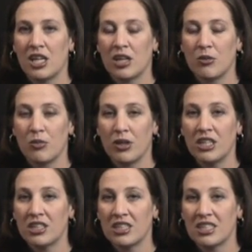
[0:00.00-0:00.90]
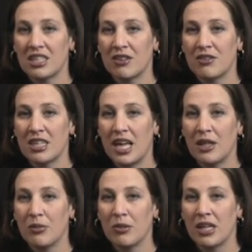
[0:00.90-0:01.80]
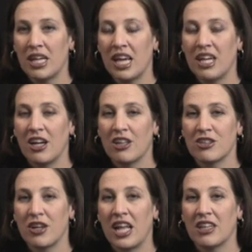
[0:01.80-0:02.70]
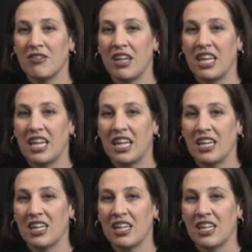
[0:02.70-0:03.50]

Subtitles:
compression sleeves help, and also elevating it.